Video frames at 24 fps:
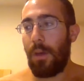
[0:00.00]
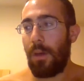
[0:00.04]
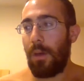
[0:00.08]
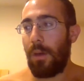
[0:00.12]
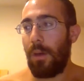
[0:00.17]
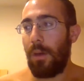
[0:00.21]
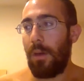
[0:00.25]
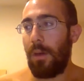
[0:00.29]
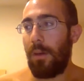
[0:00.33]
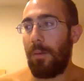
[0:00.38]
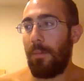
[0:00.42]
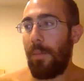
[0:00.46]

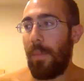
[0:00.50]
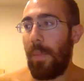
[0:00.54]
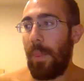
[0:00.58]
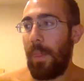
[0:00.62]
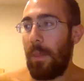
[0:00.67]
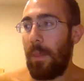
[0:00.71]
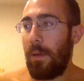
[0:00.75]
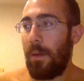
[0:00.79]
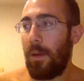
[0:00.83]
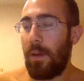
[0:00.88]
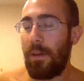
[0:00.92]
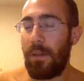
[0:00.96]
I'll
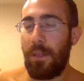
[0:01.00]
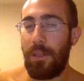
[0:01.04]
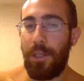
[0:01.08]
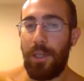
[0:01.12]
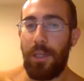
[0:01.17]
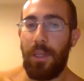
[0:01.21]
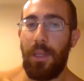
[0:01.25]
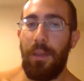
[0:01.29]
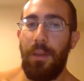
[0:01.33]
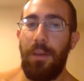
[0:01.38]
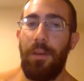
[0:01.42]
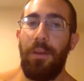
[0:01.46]
have to check
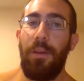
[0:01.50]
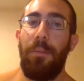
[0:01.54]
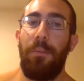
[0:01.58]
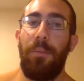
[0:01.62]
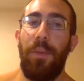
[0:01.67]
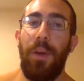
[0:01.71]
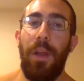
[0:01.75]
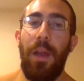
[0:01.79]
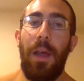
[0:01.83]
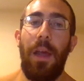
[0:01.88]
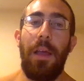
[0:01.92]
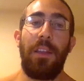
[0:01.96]
that later.
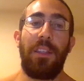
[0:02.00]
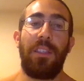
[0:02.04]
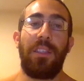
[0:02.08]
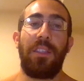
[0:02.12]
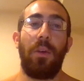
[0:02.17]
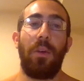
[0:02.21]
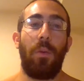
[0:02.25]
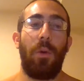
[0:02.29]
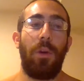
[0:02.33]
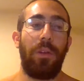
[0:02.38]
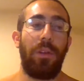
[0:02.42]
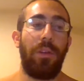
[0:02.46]
But it's still
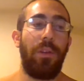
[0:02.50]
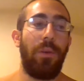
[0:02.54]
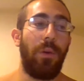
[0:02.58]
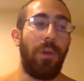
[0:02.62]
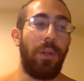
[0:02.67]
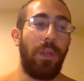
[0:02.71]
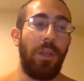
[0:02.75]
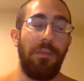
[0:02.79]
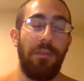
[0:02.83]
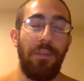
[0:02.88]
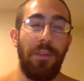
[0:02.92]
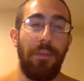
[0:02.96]
worth doing,
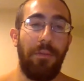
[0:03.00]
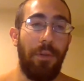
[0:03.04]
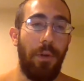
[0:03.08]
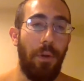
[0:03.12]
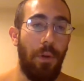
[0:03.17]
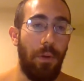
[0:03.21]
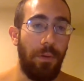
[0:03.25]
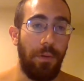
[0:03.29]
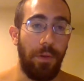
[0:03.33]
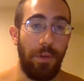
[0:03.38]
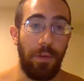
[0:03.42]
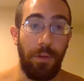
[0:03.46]
even if you're
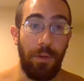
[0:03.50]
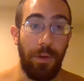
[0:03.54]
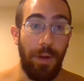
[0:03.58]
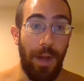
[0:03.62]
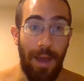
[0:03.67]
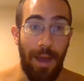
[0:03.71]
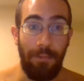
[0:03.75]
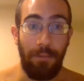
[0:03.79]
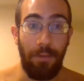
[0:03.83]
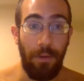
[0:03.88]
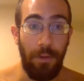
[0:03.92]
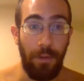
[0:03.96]
only doing
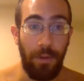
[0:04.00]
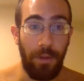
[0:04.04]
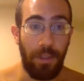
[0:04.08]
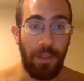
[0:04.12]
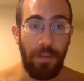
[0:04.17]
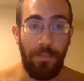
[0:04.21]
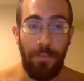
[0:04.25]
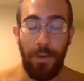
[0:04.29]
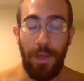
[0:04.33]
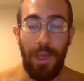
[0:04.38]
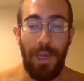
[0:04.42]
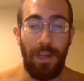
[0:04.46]
half lotus.
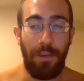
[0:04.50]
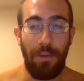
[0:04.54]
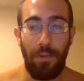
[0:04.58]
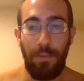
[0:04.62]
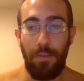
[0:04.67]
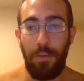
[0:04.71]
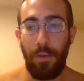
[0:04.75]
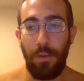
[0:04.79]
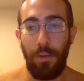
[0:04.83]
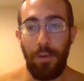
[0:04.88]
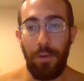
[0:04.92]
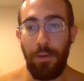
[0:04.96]
If you can't do
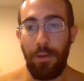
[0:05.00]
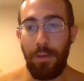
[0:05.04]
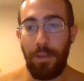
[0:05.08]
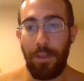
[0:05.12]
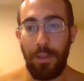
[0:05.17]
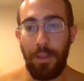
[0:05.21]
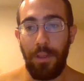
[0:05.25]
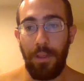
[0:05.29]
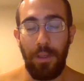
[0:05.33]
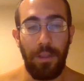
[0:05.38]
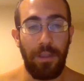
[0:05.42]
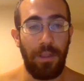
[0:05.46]
full lotus,
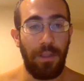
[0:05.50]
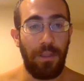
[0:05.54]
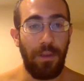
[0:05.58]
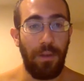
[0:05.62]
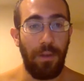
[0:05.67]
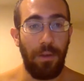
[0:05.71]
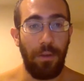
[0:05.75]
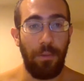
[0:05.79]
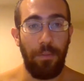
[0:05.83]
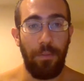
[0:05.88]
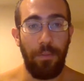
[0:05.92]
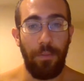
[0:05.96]
and
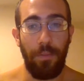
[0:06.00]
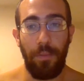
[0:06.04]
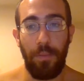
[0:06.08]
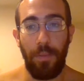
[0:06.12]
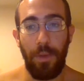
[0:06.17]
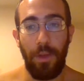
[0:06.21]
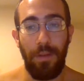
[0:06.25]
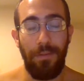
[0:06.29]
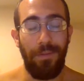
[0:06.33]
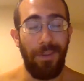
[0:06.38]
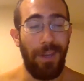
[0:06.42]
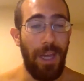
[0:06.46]

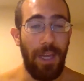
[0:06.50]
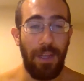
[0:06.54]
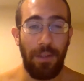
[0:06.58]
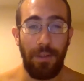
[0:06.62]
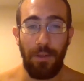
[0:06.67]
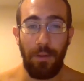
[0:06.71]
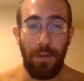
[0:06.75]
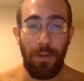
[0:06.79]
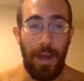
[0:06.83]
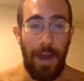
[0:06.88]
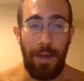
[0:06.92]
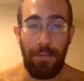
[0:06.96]
if you can't
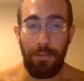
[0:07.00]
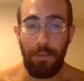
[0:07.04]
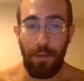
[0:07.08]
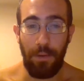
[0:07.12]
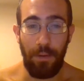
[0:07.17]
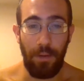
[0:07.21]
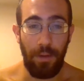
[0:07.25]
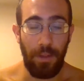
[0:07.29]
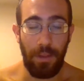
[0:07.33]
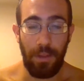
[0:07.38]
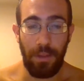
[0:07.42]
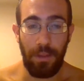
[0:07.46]
do half
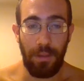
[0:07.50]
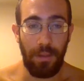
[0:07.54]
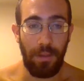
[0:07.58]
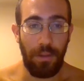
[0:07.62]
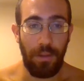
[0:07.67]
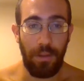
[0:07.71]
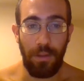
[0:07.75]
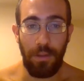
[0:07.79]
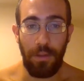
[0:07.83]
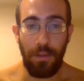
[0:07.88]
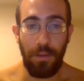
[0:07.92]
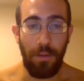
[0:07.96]
lotus
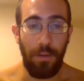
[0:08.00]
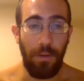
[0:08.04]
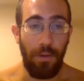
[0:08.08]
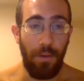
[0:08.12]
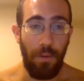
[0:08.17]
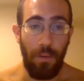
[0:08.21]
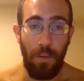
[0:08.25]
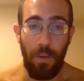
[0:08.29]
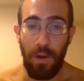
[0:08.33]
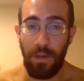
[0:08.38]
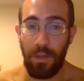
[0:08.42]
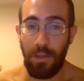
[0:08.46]
or you
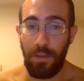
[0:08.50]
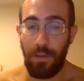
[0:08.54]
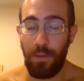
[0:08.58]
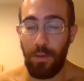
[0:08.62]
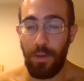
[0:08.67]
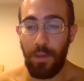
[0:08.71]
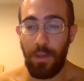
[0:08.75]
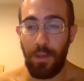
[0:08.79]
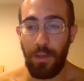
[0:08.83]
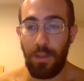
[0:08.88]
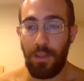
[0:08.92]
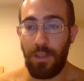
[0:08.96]
don't want to do it,
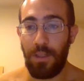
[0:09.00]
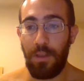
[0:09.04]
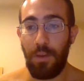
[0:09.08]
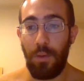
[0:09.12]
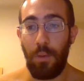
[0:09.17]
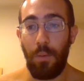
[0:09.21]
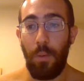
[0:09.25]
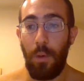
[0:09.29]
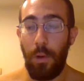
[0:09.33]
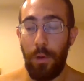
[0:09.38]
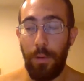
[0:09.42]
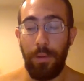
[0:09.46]
it's still
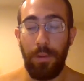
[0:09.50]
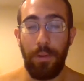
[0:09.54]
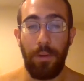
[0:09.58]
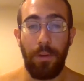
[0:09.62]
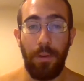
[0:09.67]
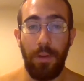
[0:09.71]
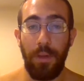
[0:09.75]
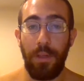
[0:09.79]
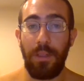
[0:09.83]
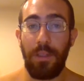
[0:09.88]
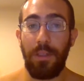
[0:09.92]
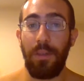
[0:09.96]

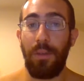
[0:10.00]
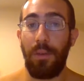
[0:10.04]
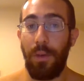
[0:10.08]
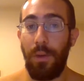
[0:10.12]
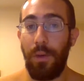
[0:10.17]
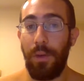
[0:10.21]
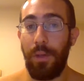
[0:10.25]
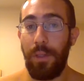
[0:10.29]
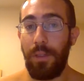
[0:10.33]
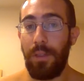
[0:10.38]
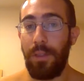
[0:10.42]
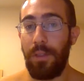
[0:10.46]

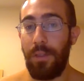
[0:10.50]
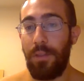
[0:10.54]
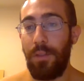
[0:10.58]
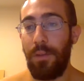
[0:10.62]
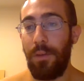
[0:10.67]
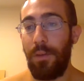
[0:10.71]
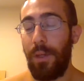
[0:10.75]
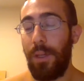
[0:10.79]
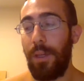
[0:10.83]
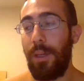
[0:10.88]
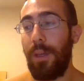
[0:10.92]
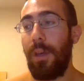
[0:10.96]
good to do
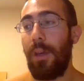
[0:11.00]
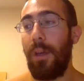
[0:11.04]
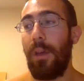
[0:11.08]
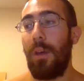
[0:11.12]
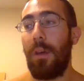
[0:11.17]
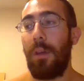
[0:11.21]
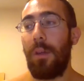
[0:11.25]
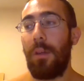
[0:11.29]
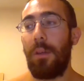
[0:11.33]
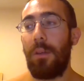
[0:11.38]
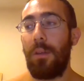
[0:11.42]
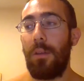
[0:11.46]
it
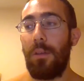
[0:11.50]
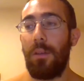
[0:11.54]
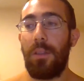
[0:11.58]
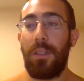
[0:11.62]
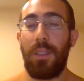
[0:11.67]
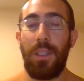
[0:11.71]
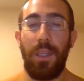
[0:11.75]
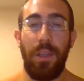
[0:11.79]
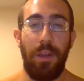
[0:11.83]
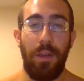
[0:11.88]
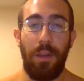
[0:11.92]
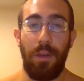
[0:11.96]

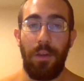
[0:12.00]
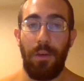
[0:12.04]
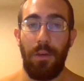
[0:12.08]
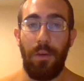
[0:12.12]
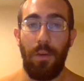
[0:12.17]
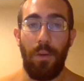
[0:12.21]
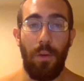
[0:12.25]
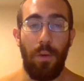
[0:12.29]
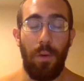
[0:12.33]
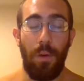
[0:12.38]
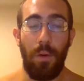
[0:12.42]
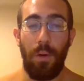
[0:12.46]
sitting
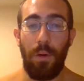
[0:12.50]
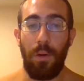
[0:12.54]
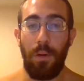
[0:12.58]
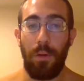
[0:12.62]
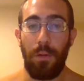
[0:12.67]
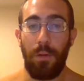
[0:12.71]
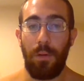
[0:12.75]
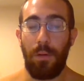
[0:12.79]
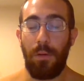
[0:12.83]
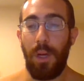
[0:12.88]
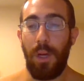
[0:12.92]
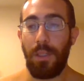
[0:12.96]
or
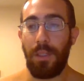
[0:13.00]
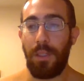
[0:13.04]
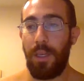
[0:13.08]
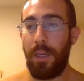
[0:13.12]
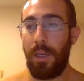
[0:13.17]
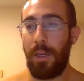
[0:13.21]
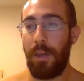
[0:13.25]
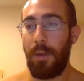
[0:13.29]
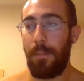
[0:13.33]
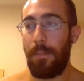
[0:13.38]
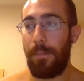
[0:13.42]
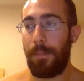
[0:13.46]
cross-legged.